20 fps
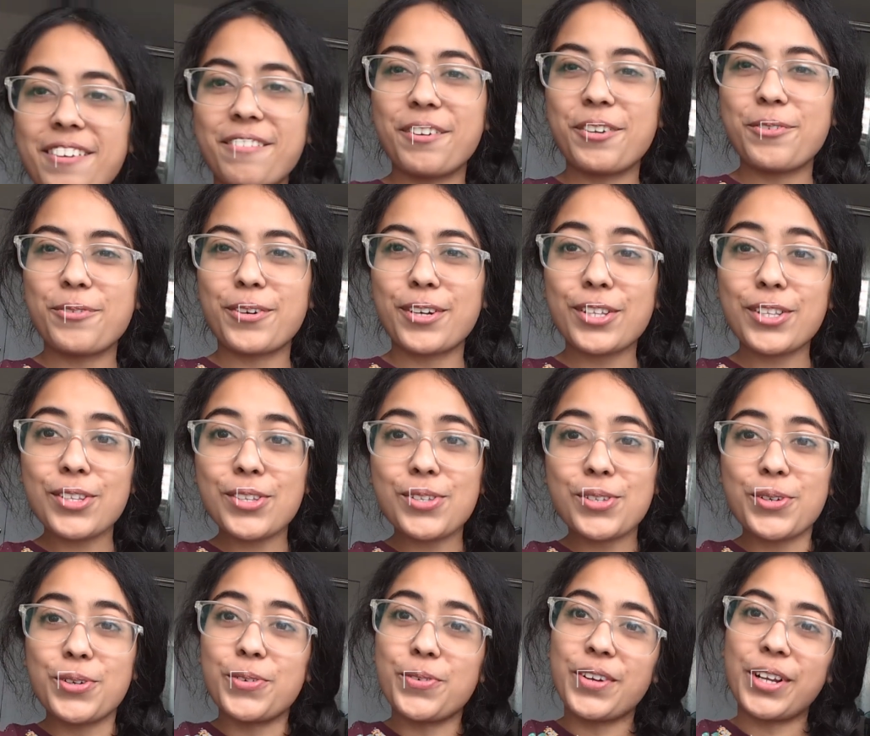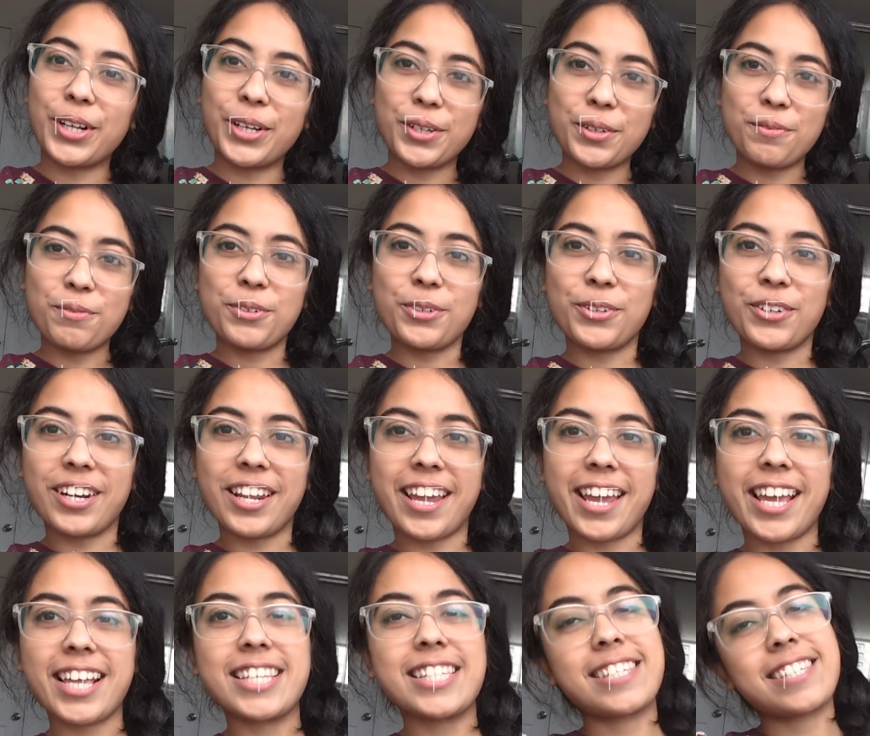everyone, so welcome to
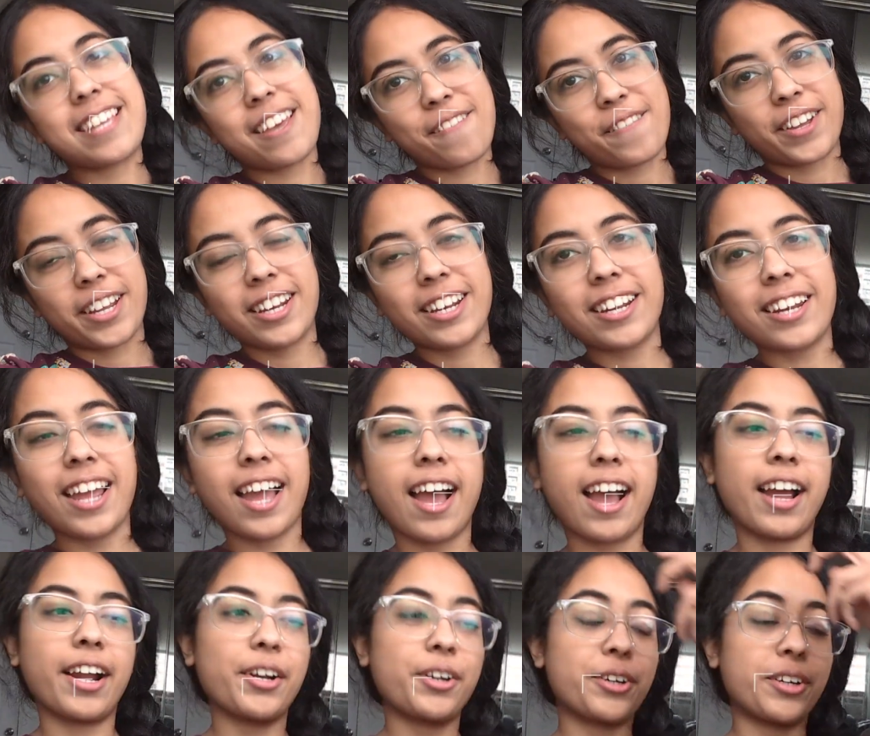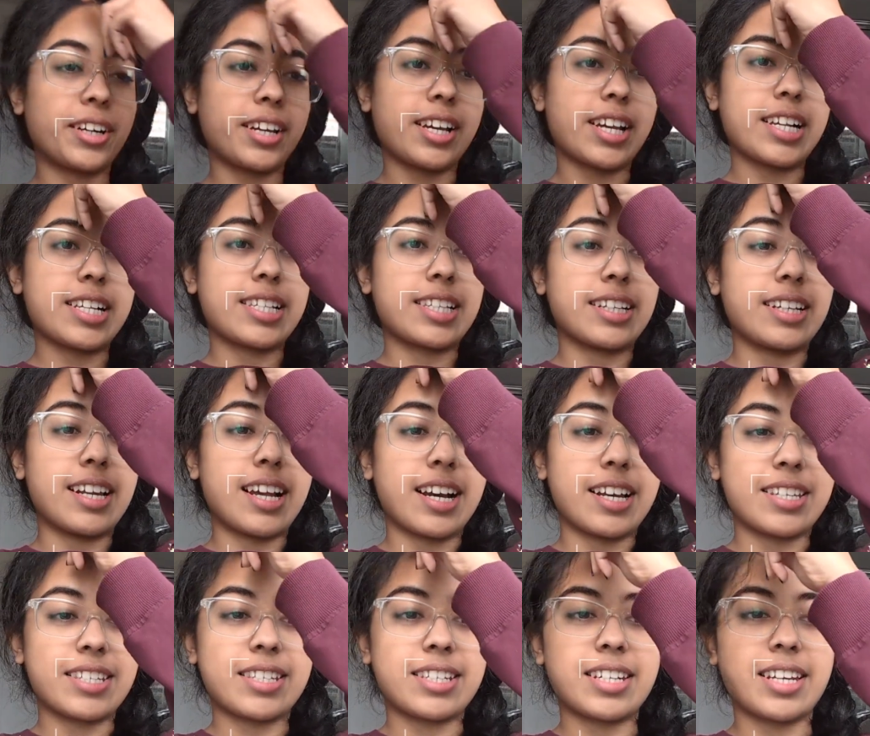day 7, and today is the
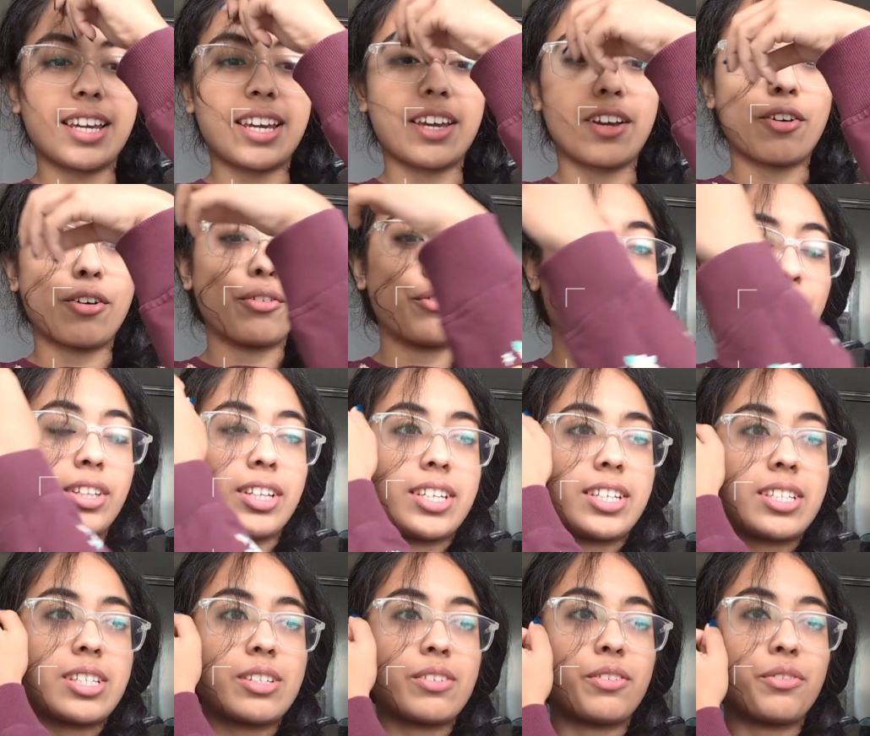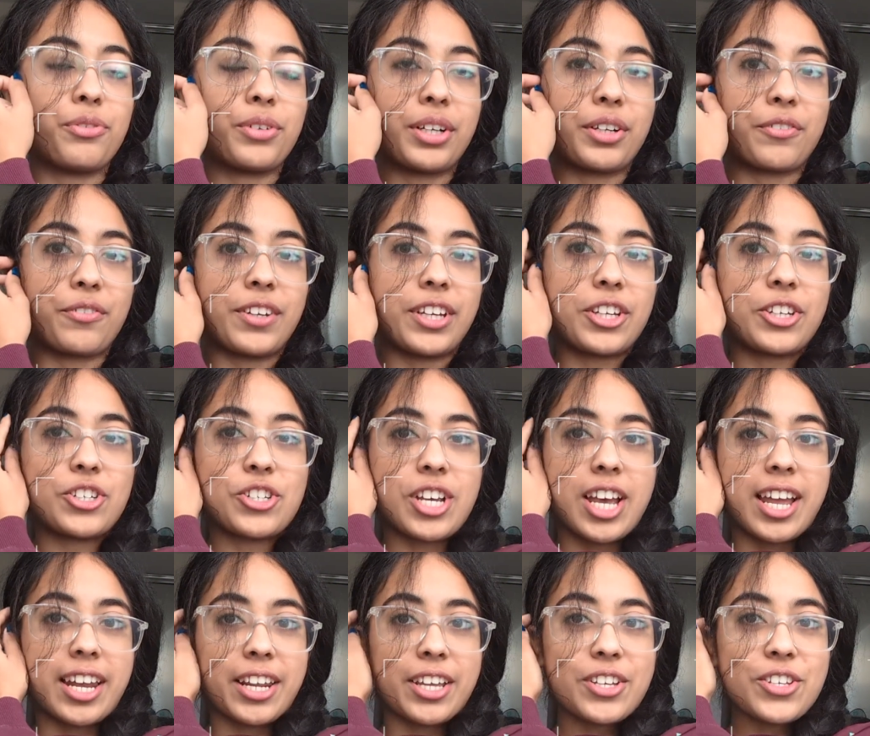last day of this 1 week
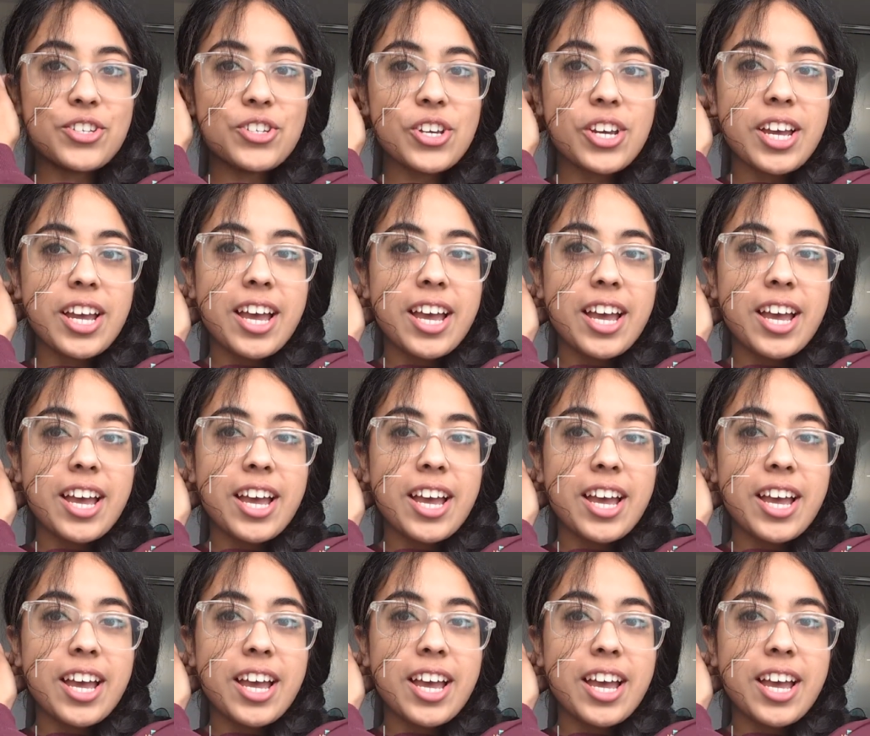challenge.